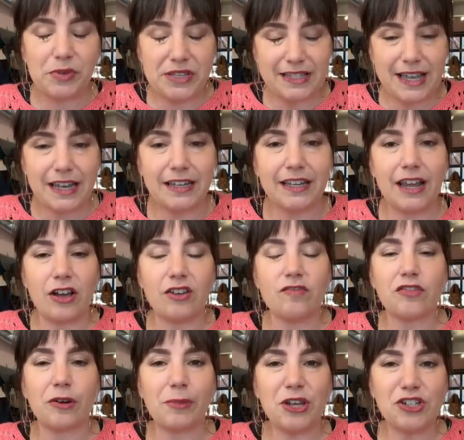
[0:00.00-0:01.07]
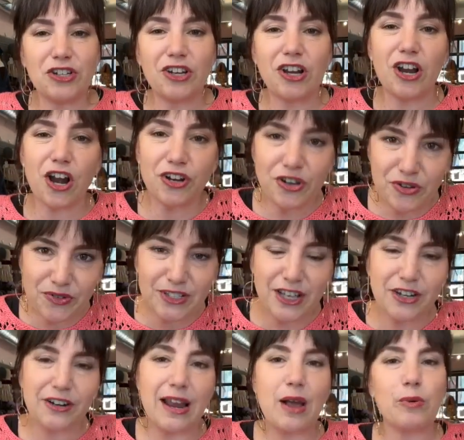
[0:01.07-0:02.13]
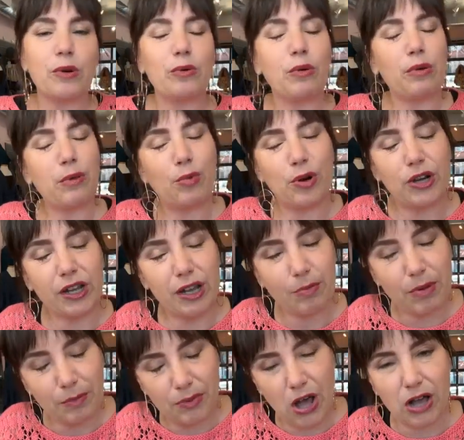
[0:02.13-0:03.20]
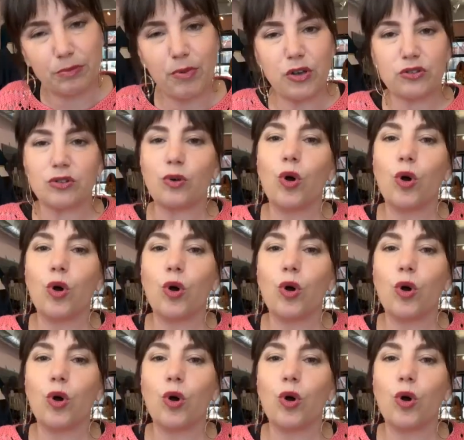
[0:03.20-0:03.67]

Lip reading: be sending out information in our newsletter, and we will be putting up a blog post.